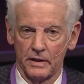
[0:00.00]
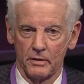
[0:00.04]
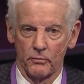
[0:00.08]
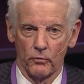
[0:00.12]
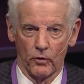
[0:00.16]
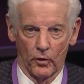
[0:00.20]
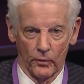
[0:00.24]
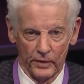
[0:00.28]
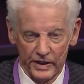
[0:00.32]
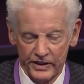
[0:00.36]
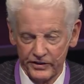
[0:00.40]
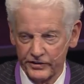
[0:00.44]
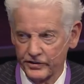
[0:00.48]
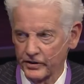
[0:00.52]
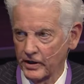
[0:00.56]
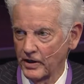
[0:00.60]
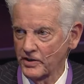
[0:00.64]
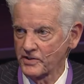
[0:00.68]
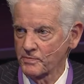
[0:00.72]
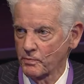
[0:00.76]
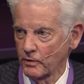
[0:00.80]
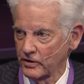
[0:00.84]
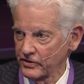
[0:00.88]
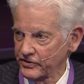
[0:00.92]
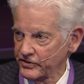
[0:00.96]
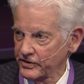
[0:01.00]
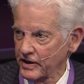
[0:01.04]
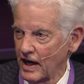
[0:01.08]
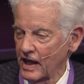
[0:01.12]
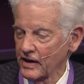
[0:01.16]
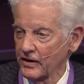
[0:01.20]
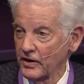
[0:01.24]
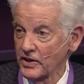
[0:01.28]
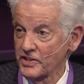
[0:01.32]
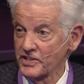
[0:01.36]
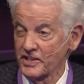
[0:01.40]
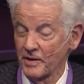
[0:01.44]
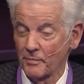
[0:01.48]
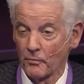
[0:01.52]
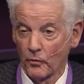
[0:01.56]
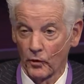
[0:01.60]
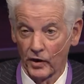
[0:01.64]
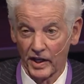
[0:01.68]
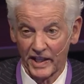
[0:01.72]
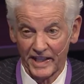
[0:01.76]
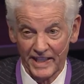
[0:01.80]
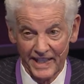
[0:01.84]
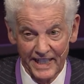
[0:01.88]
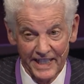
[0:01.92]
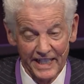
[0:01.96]
more research, more scholarship, more
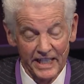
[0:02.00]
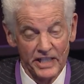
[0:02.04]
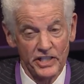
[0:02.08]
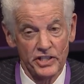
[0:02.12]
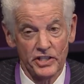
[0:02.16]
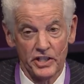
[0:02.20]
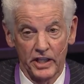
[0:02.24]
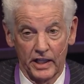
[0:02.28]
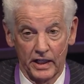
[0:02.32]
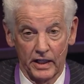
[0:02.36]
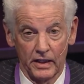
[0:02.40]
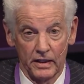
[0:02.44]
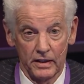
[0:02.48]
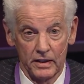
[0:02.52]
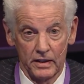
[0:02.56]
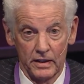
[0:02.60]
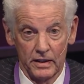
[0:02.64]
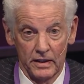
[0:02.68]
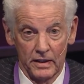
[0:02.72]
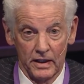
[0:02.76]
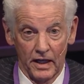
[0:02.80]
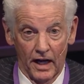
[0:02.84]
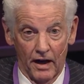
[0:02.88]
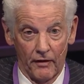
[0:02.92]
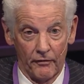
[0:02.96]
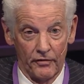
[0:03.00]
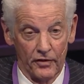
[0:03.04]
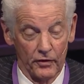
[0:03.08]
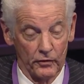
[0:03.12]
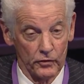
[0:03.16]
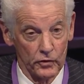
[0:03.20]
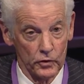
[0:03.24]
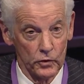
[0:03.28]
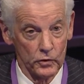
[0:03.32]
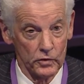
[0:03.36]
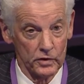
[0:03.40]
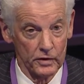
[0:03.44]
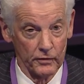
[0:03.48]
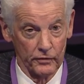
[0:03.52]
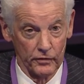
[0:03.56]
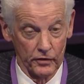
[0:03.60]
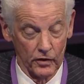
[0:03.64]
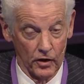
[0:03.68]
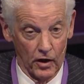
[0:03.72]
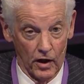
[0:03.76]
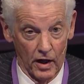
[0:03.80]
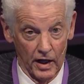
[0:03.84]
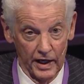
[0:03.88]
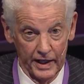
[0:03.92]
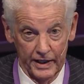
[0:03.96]
teaching of the rule of
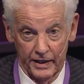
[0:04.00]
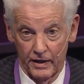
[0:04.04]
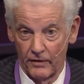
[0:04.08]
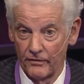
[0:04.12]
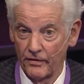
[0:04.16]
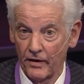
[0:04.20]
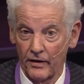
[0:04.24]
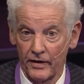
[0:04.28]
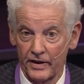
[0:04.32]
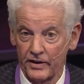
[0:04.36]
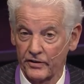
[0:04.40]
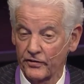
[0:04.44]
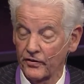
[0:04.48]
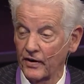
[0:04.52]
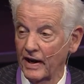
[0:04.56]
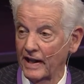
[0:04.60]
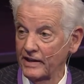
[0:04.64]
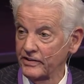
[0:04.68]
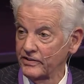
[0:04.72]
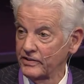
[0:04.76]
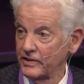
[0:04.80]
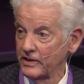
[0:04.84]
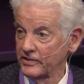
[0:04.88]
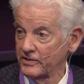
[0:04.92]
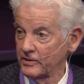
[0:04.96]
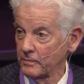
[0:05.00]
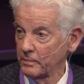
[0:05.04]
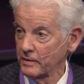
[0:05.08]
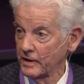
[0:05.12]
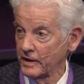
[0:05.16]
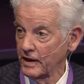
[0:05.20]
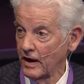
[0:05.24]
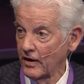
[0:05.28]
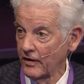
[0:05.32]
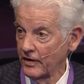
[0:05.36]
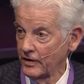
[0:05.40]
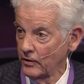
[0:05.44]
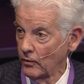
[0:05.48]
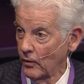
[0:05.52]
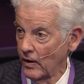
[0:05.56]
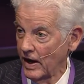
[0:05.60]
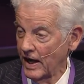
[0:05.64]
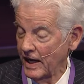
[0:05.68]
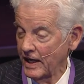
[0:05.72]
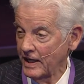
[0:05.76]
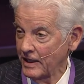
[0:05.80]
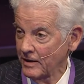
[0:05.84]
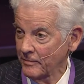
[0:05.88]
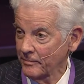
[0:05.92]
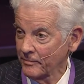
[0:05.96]
law in a very transdisciplinary
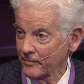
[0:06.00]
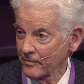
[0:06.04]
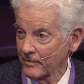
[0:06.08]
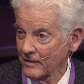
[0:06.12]
way.